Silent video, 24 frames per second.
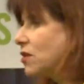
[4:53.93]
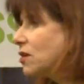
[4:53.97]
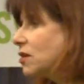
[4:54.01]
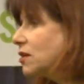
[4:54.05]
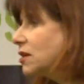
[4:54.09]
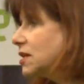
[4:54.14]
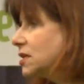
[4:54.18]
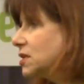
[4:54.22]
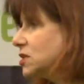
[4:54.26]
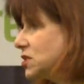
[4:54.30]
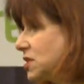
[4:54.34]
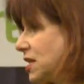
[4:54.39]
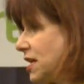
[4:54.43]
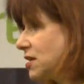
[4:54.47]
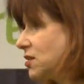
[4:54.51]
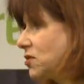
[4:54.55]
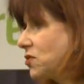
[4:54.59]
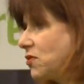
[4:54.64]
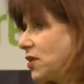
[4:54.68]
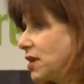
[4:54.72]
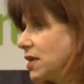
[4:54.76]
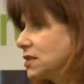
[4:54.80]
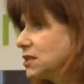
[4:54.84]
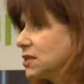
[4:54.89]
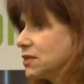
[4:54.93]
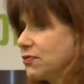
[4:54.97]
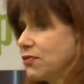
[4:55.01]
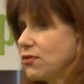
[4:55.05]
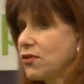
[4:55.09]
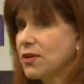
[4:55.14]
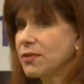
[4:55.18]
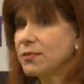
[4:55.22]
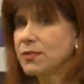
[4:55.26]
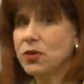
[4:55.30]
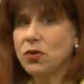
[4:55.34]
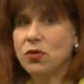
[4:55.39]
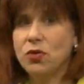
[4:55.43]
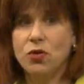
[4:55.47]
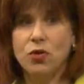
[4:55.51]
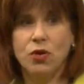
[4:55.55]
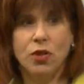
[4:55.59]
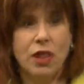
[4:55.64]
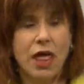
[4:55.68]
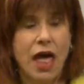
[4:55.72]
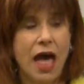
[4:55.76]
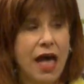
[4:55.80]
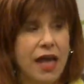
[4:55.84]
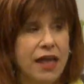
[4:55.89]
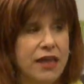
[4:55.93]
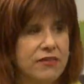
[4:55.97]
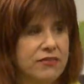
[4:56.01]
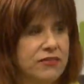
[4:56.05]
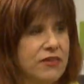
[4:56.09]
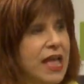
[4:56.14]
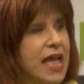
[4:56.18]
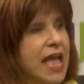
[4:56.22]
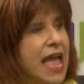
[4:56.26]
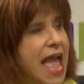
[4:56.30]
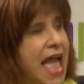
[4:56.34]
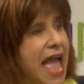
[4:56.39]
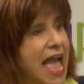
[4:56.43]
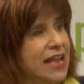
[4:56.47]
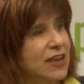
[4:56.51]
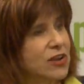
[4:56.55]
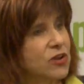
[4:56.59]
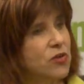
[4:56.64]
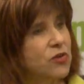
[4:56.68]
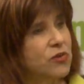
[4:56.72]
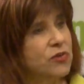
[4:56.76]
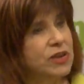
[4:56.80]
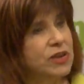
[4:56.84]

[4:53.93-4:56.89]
courage that transformed her life and